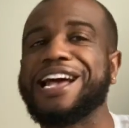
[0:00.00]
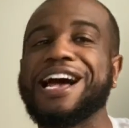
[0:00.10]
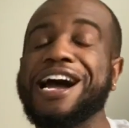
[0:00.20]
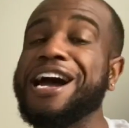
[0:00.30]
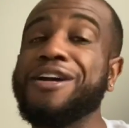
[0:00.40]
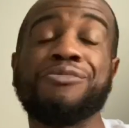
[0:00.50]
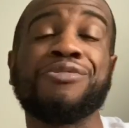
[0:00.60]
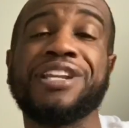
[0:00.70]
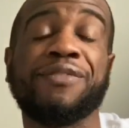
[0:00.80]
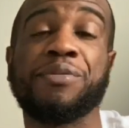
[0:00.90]
I
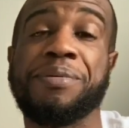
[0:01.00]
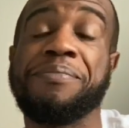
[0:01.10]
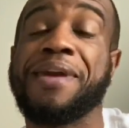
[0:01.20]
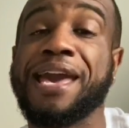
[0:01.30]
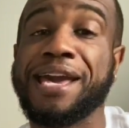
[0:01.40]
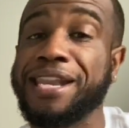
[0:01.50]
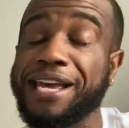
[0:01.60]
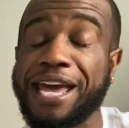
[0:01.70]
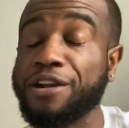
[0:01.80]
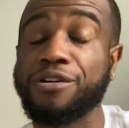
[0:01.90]
won't even be mad.
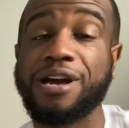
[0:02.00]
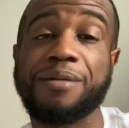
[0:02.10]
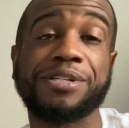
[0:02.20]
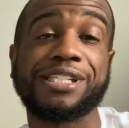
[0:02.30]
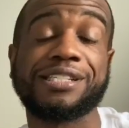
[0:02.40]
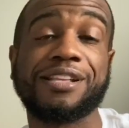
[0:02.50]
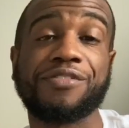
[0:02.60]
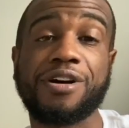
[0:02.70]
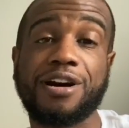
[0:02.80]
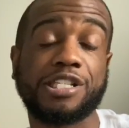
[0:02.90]
I don't know how much this stuff
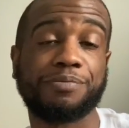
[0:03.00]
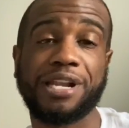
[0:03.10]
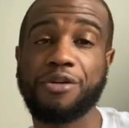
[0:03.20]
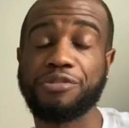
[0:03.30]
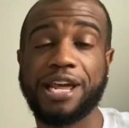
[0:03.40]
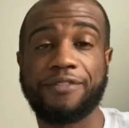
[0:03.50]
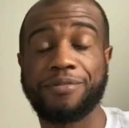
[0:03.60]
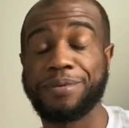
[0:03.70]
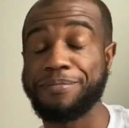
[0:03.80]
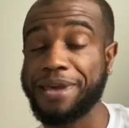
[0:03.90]
costs, but I will not even
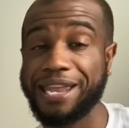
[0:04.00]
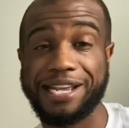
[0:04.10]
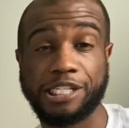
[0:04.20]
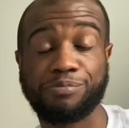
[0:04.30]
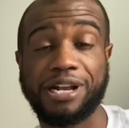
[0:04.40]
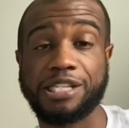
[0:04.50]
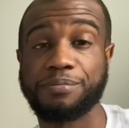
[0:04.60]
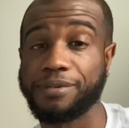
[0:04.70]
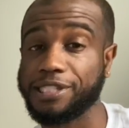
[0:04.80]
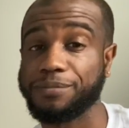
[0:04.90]
be mad at his price
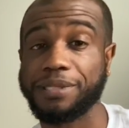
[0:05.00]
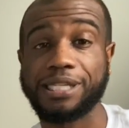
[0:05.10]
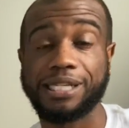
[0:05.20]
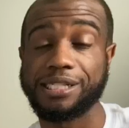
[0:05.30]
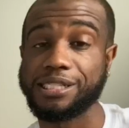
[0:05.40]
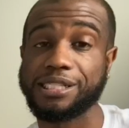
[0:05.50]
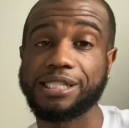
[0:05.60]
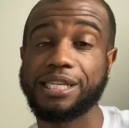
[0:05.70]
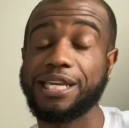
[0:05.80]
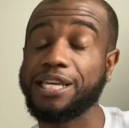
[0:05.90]
points because
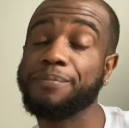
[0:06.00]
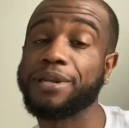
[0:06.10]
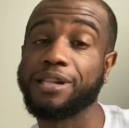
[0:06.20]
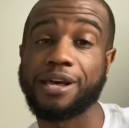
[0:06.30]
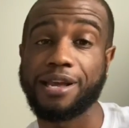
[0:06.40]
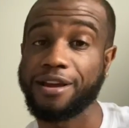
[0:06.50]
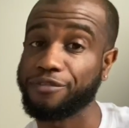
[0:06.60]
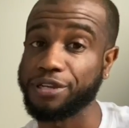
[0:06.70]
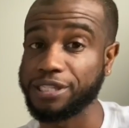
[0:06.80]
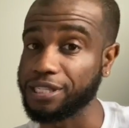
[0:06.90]
he put a lot of
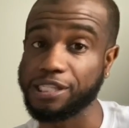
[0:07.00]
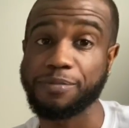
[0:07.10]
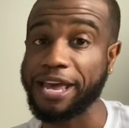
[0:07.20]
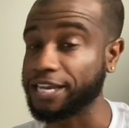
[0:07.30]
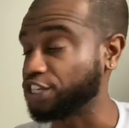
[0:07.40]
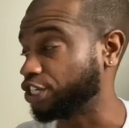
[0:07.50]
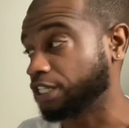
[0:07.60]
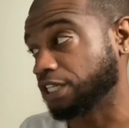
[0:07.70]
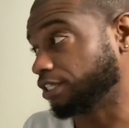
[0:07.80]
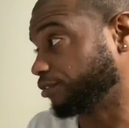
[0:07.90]
effort into this packaging
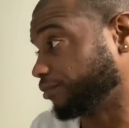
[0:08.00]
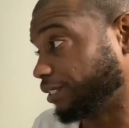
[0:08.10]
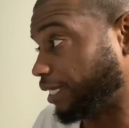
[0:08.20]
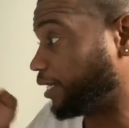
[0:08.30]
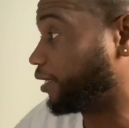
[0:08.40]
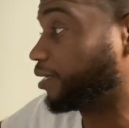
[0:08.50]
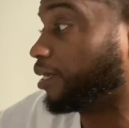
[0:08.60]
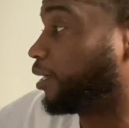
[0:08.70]
alone. Like,